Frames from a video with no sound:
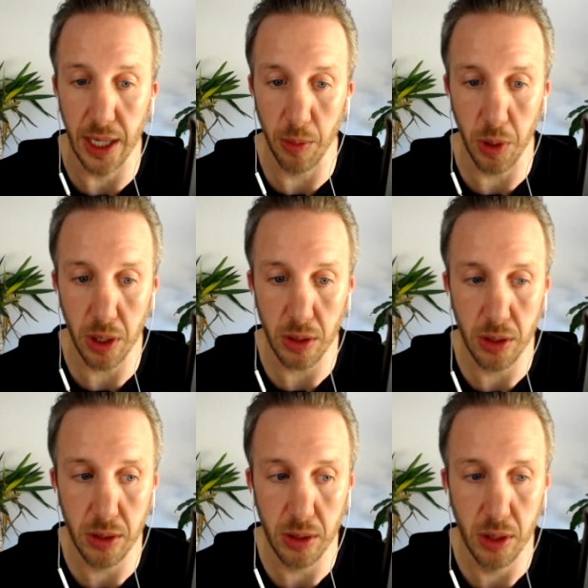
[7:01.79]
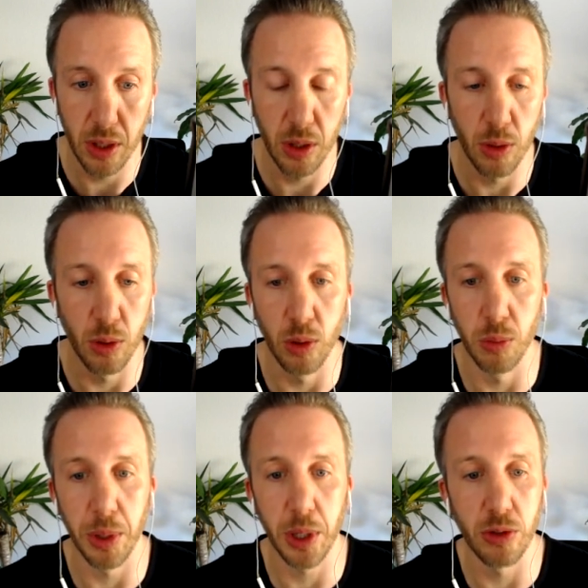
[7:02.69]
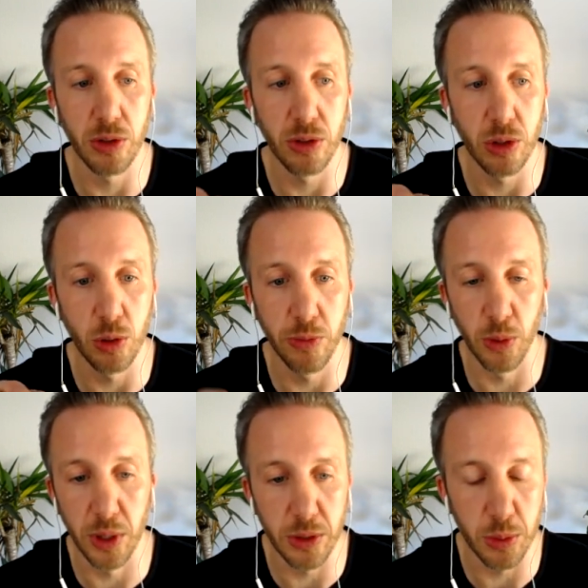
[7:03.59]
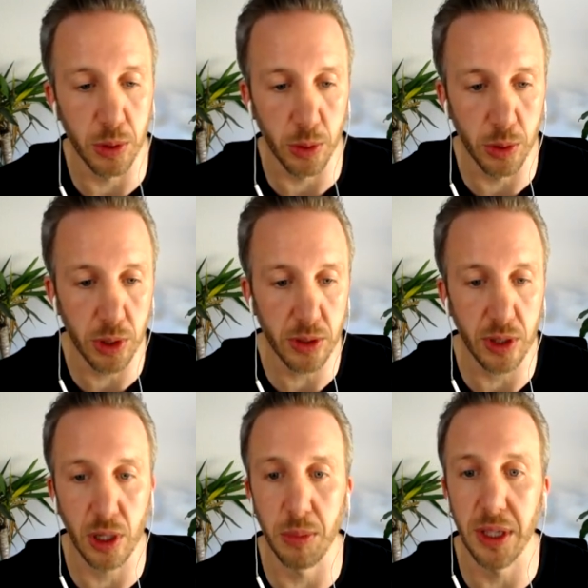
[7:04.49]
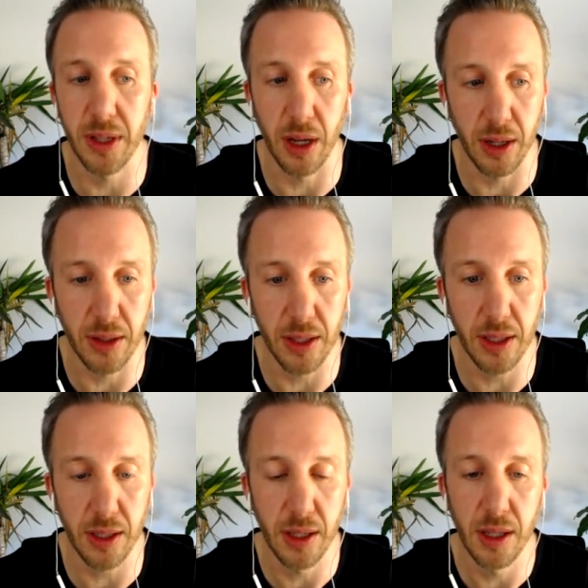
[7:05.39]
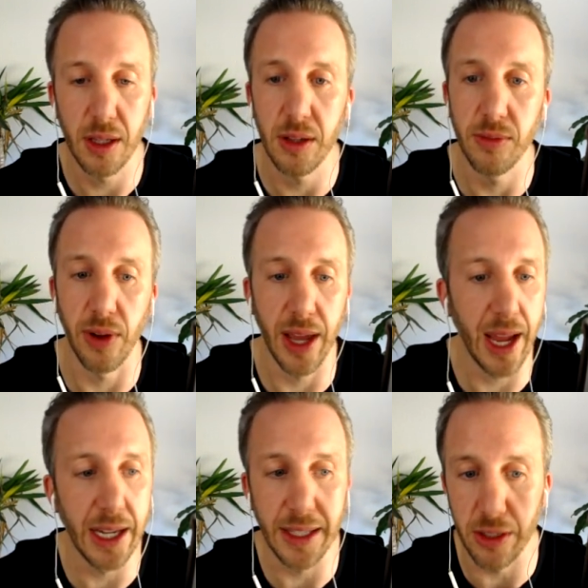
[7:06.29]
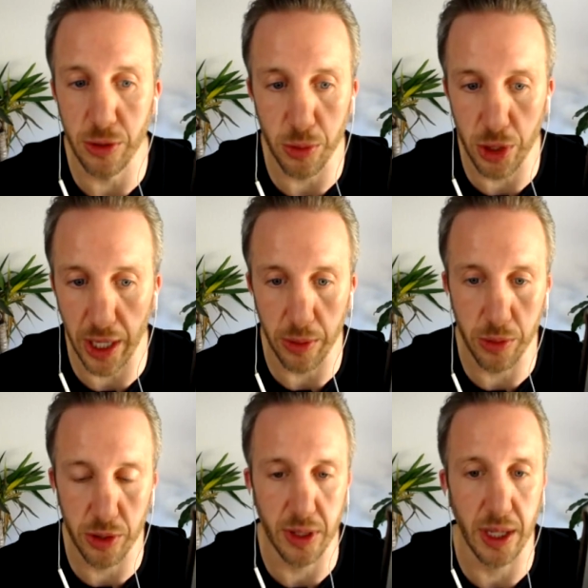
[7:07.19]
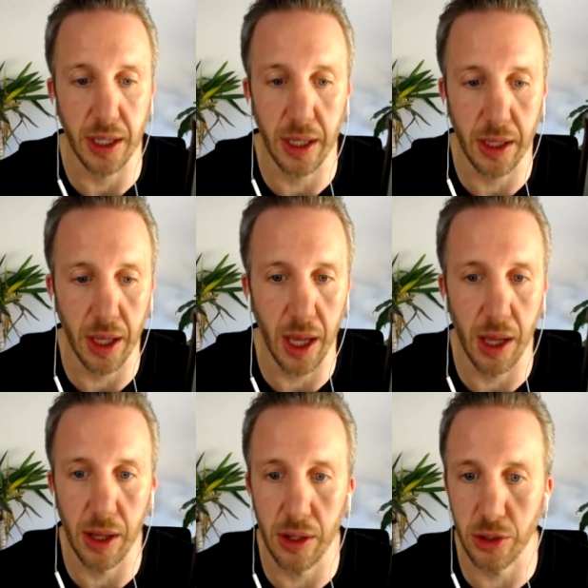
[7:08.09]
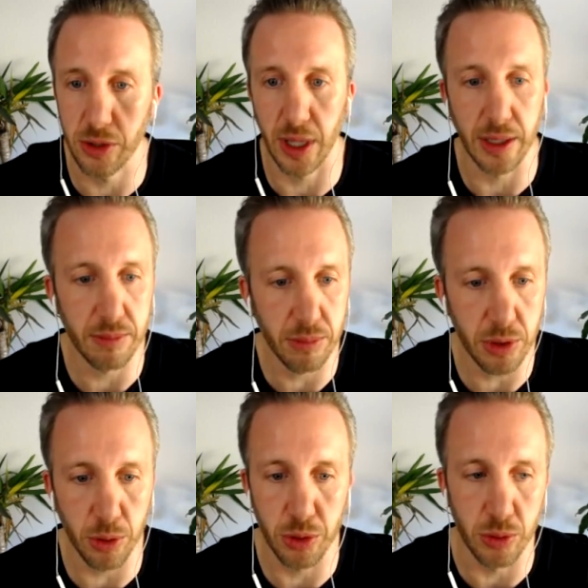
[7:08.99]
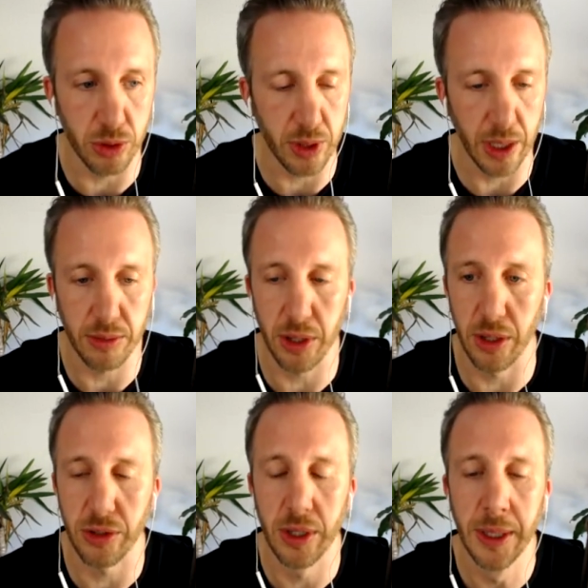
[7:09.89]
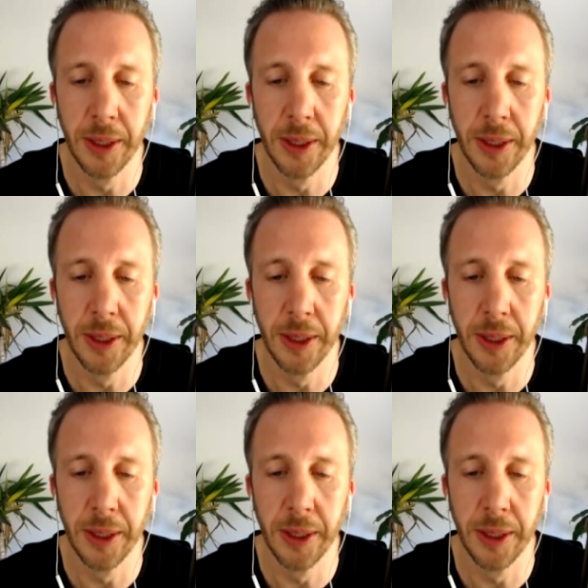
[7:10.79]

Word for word: network or because you fall into an audience that can be targeted? via any digital channel just like uh, just like social just like search